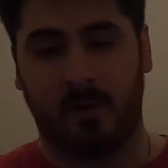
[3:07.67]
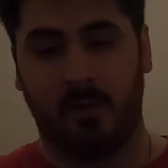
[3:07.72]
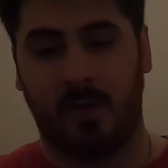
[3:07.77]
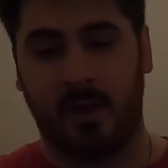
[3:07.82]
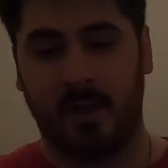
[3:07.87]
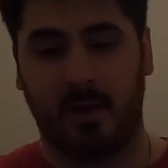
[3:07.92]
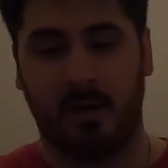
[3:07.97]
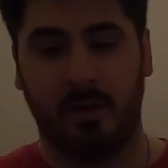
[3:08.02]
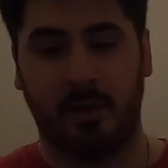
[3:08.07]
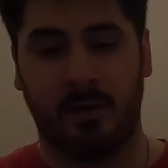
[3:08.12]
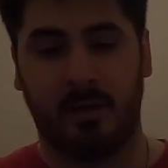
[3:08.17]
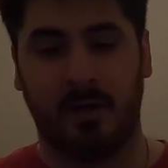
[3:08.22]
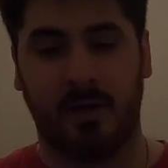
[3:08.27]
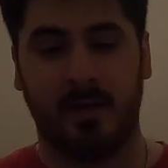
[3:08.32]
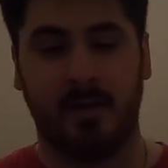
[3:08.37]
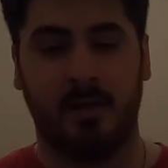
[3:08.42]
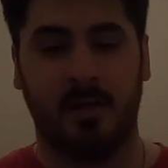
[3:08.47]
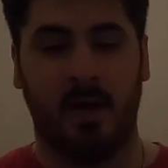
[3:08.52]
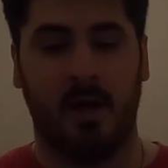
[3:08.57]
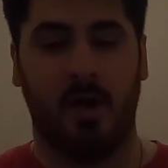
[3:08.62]

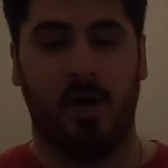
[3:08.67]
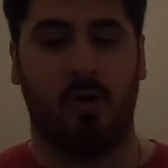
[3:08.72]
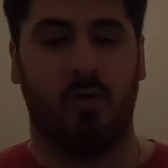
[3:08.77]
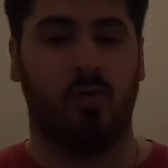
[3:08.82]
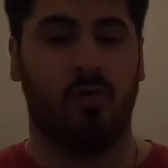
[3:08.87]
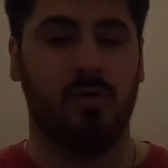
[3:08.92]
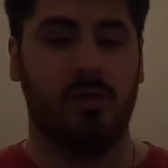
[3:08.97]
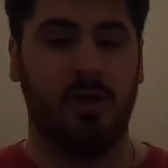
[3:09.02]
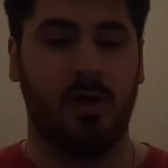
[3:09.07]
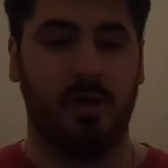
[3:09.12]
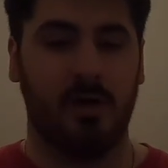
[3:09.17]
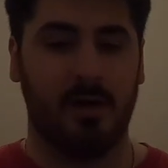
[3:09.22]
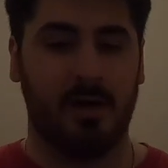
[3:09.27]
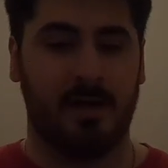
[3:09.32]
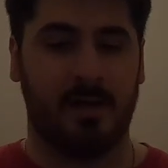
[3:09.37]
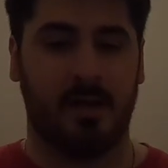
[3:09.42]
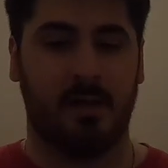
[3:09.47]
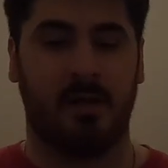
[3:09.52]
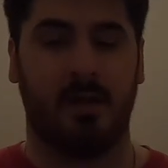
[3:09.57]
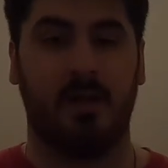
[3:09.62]
alongside Rudiger
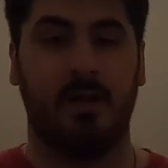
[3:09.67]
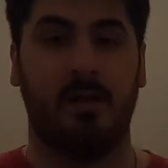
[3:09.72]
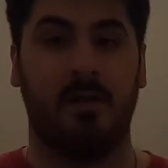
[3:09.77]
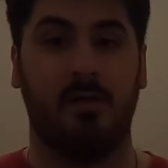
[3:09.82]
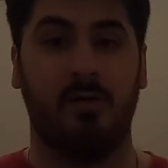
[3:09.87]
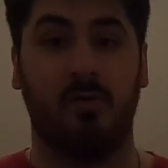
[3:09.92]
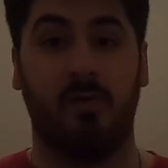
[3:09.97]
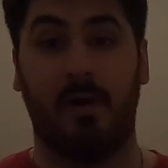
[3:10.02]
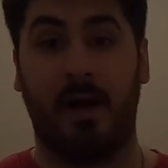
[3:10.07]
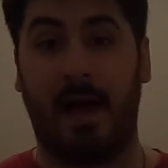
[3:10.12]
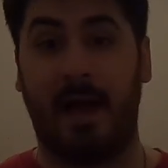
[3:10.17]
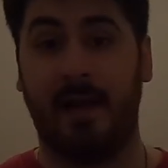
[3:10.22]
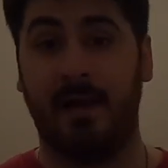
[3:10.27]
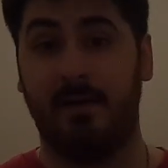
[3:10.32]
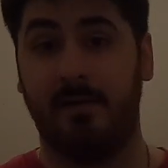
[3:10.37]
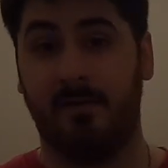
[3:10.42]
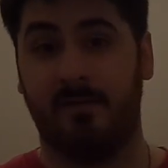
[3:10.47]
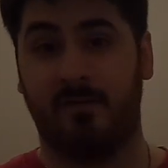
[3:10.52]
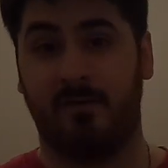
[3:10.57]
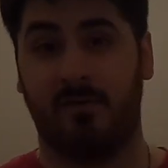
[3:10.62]
and Asensio,
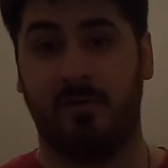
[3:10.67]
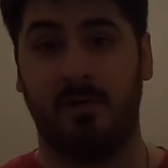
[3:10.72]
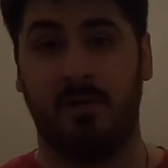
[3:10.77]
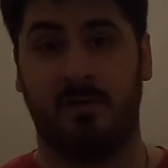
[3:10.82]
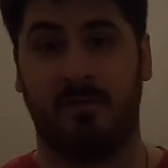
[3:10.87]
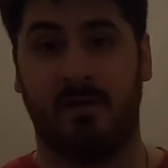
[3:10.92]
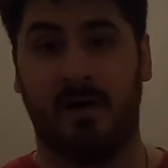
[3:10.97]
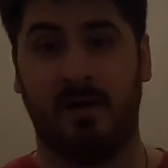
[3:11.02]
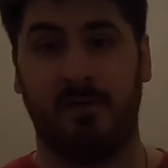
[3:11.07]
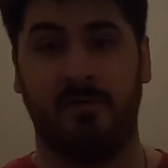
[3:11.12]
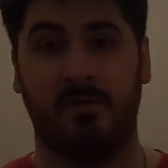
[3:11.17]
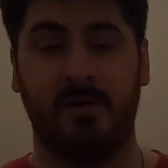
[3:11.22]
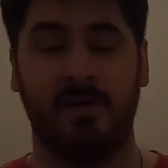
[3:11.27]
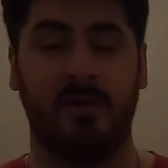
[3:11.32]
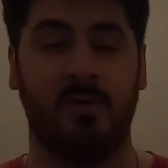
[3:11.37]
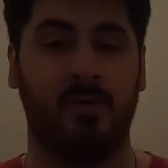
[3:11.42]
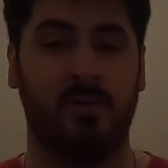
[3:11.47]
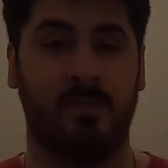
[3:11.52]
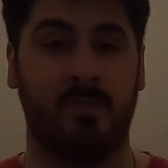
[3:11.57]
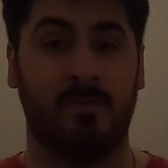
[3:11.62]
and of course
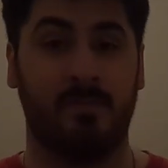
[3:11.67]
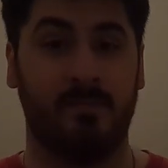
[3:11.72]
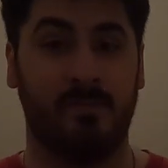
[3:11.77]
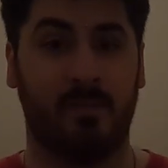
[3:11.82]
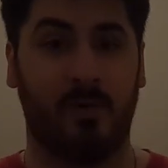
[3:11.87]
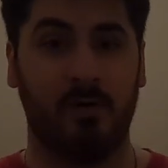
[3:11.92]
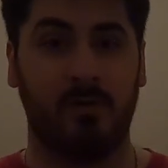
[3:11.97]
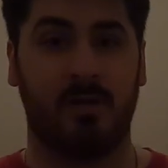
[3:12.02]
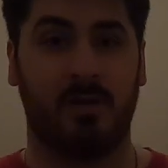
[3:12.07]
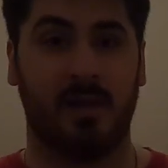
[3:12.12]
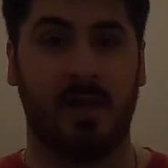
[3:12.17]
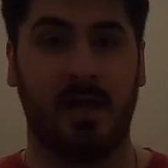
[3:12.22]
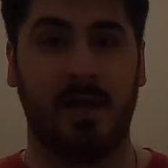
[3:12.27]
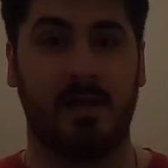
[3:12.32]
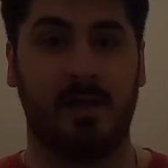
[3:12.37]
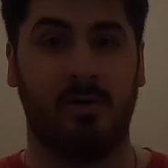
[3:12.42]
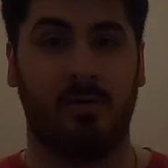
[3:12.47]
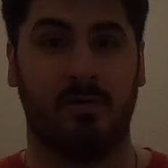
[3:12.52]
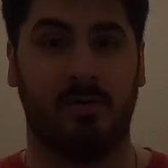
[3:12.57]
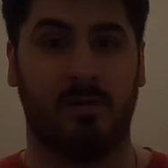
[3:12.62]
Valverde would most
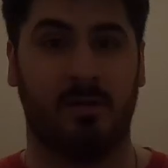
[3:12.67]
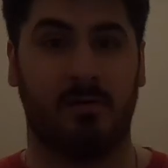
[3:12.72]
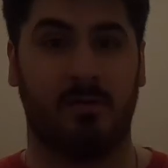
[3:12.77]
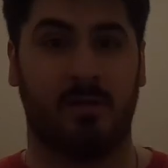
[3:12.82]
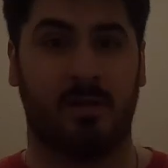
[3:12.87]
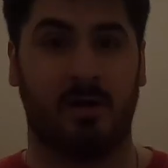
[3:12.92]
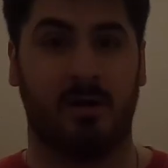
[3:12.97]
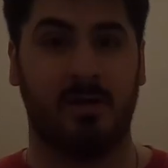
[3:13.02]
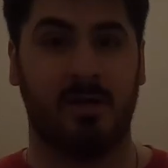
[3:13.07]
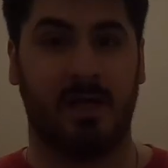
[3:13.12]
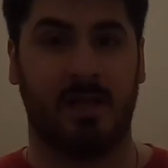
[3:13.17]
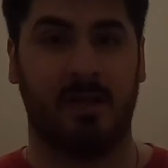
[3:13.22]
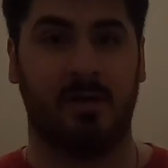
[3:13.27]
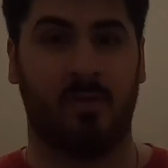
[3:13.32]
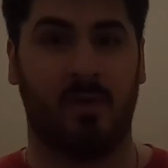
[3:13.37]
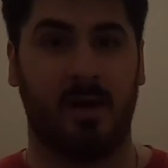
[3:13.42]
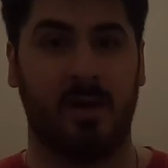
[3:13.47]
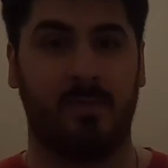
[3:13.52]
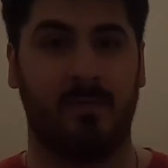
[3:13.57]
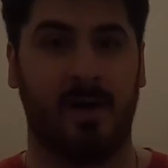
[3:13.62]
likely also start at the
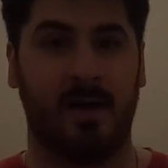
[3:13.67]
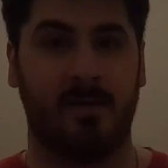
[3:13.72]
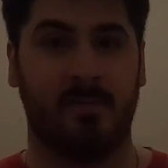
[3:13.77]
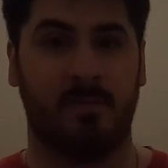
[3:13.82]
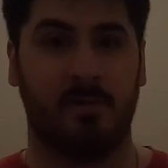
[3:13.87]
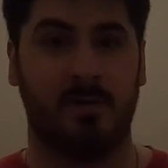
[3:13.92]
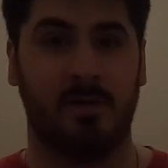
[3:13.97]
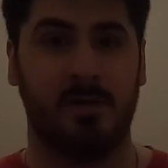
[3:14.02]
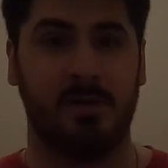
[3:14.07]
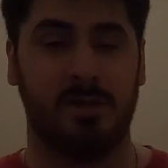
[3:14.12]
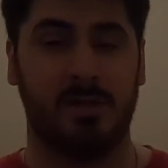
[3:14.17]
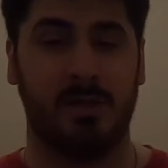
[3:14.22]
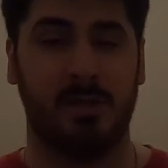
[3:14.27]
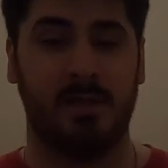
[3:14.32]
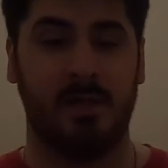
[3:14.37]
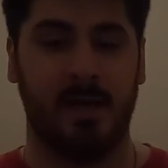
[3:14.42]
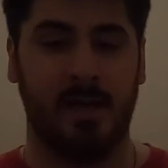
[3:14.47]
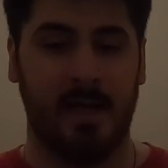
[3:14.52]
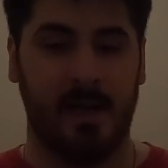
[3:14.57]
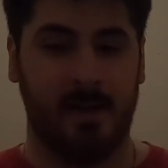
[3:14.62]
right back
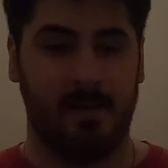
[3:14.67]
position,